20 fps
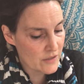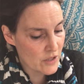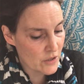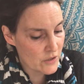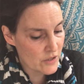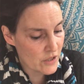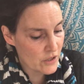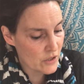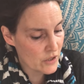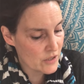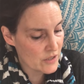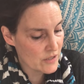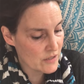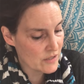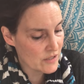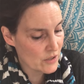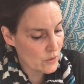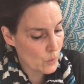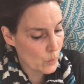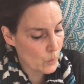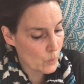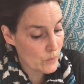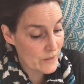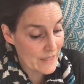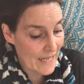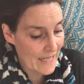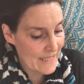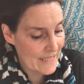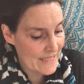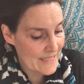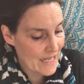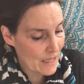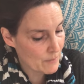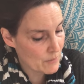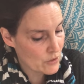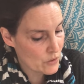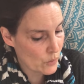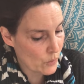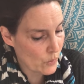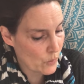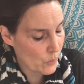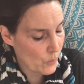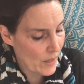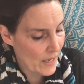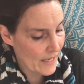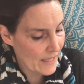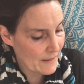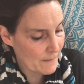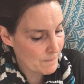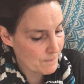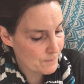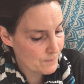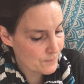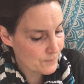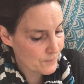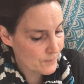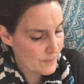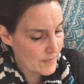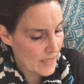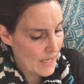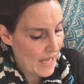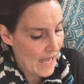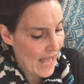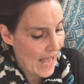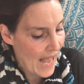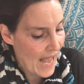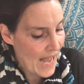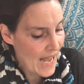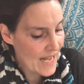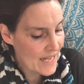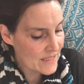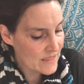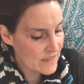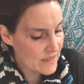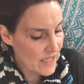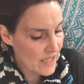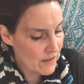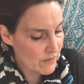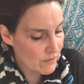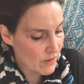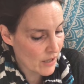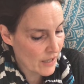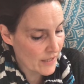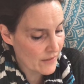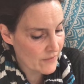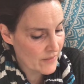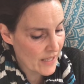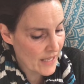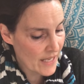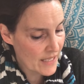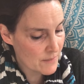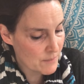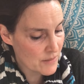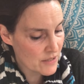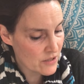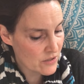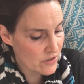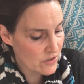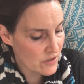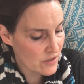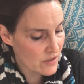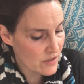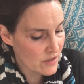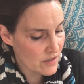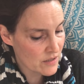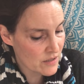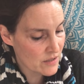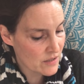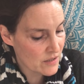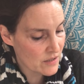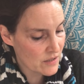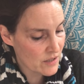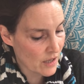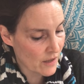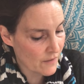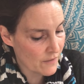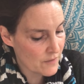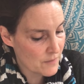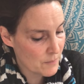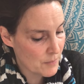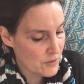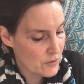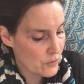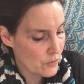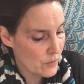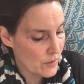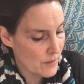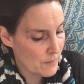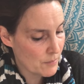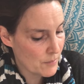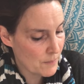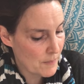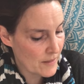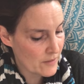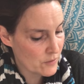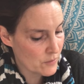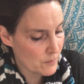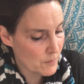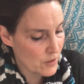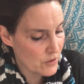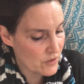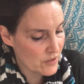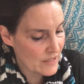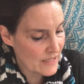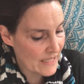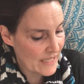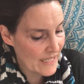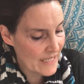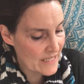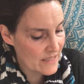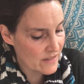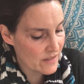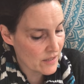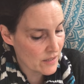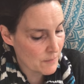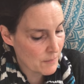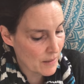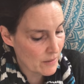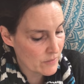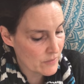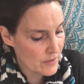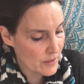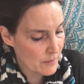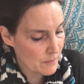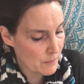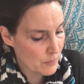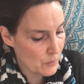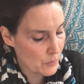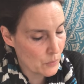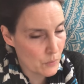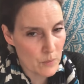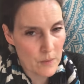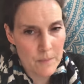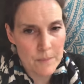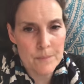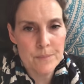she couldn't cause any damage on the way. As they arrived, the headmistress stuffed Petulia Perpetual Motion into the bouncing ball.